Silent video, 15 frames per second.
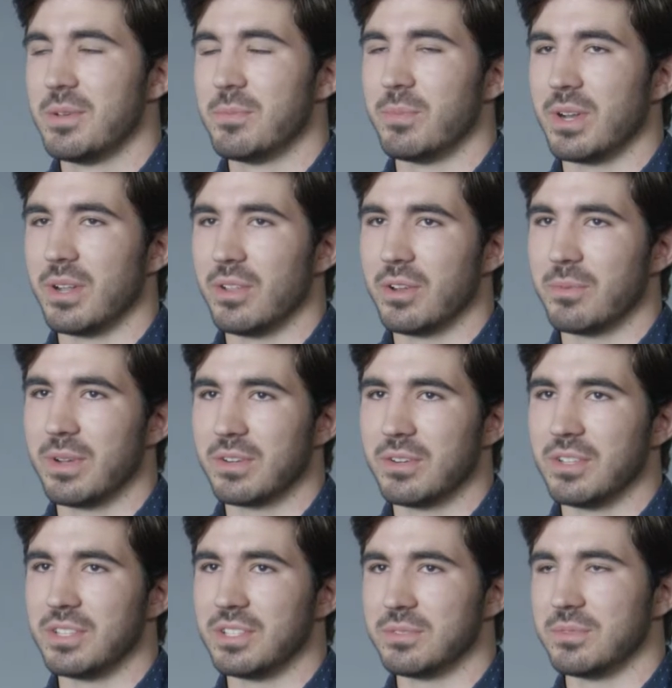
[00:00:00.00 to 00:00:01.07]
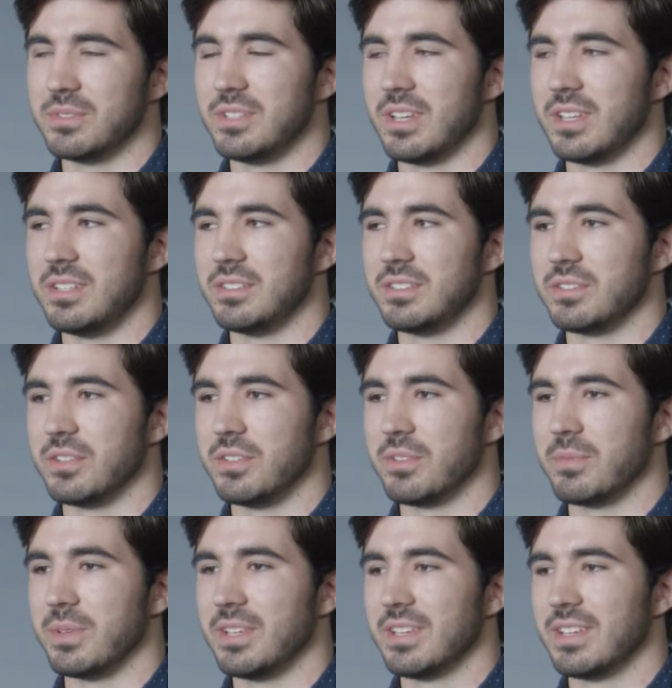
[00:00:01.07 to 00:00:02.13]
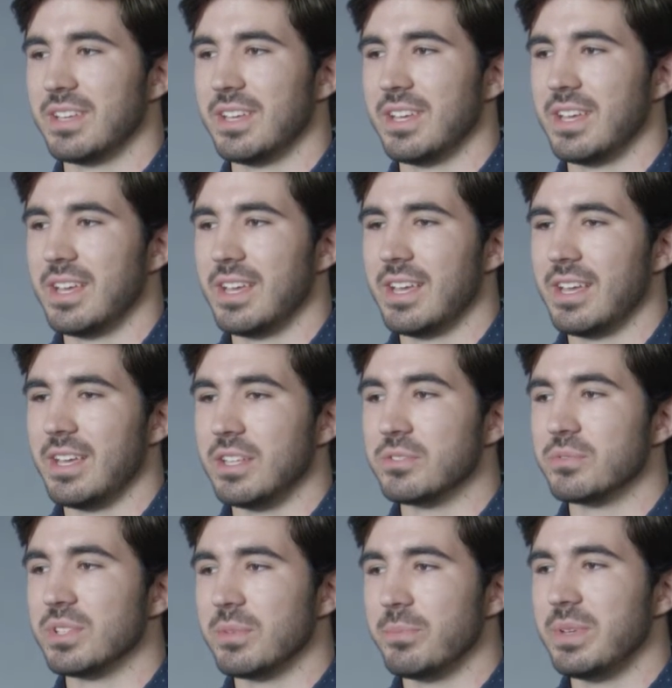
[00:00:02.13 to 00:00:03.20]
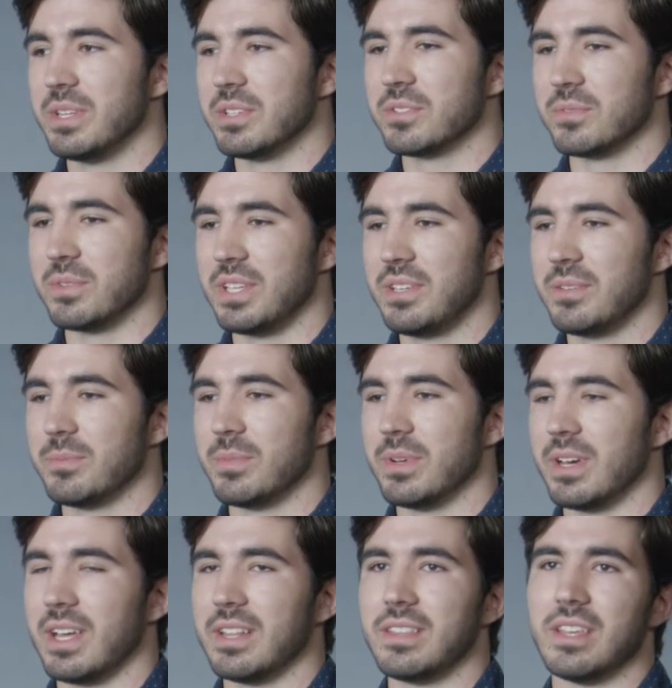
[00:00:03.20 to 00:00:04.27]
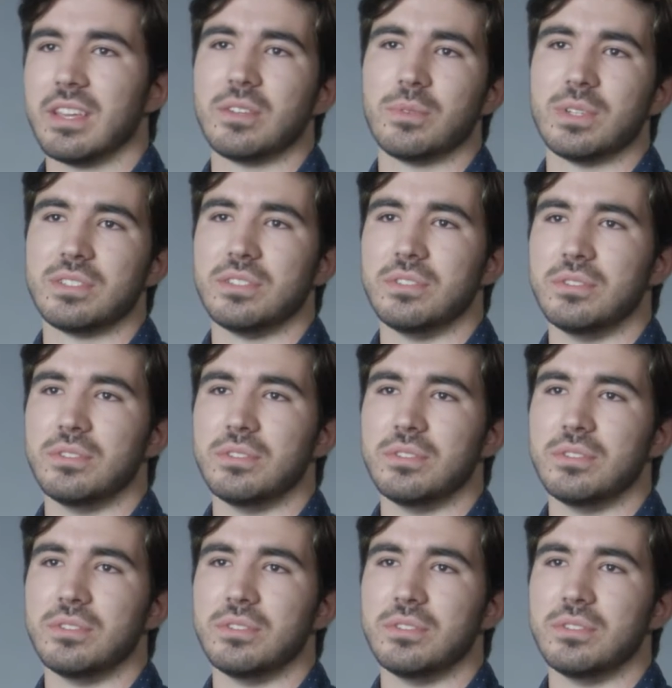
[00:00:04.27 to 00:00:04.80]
but a lot of my colleagues would disagree with me. It's really bittersweet, but at the end, once you